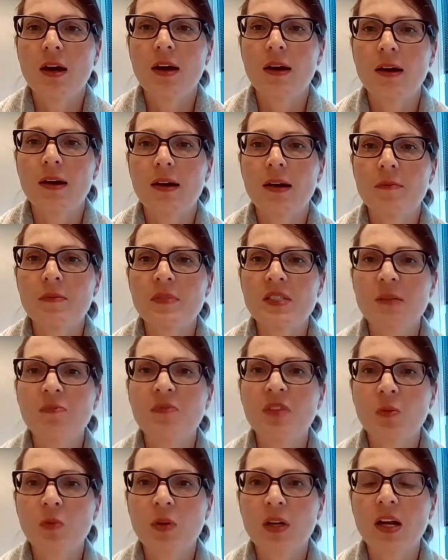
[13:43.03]
um,
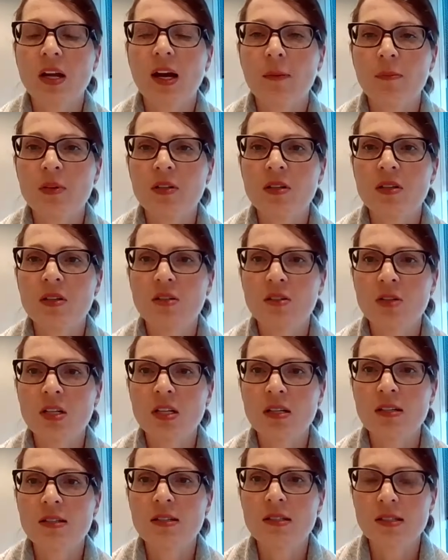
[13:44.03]
something would happen and you
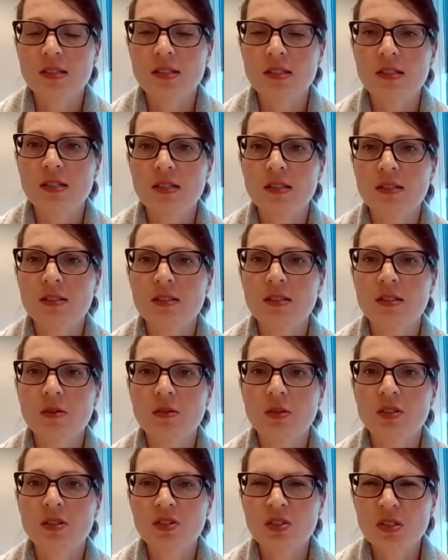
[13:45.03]
need assistance.
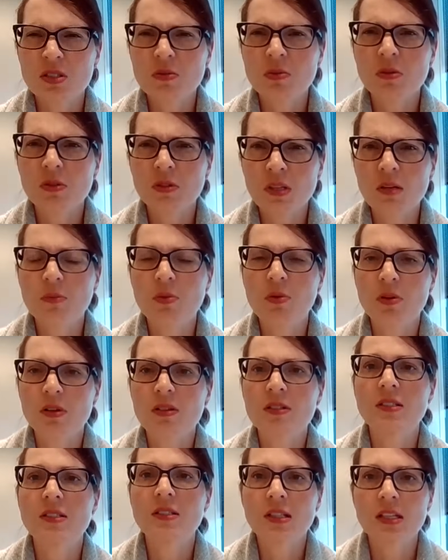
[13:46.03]
So it's just really
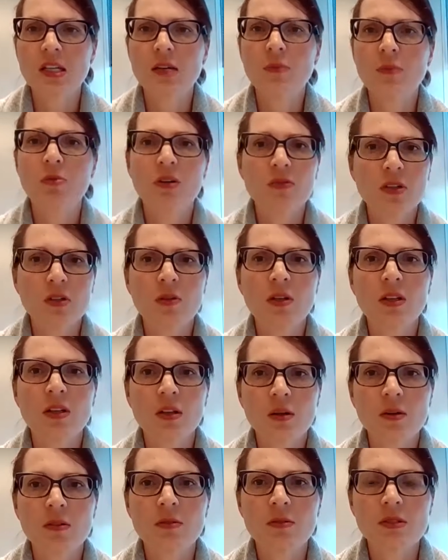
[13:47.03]
important to keep reviewing
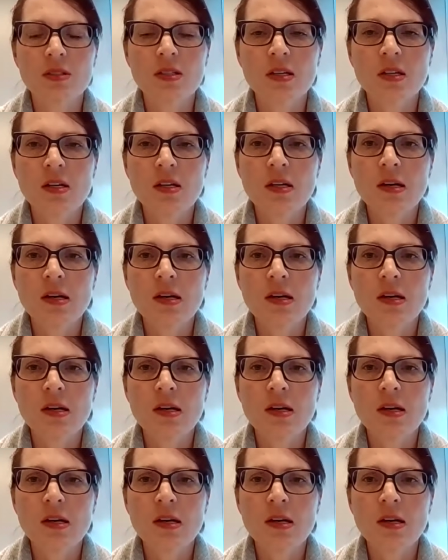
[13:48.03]
those